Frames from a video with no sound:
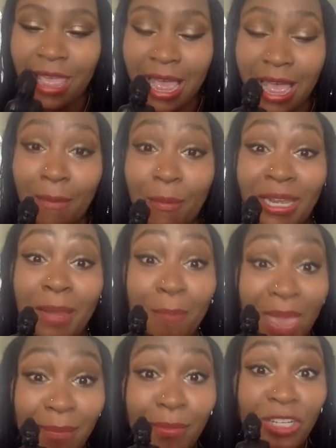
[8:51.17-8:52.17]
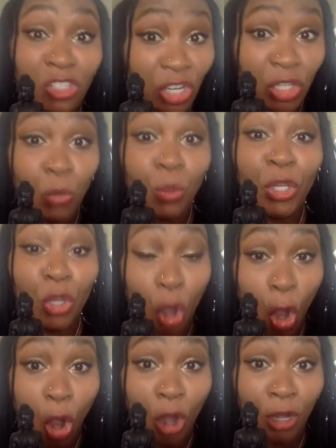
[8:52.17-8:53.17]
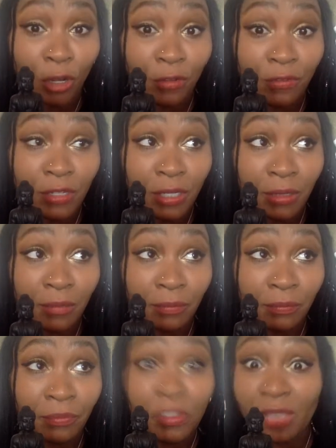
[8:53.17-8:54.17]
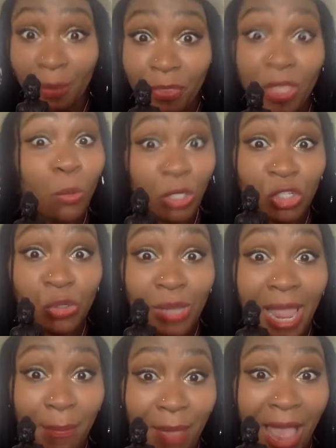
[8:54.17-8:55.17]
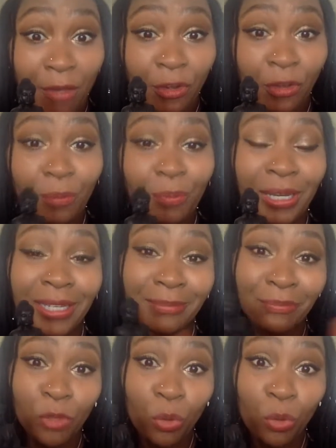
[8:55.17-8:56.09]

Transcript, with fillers: Uh, but it may be genuine carved something with shungite powder, but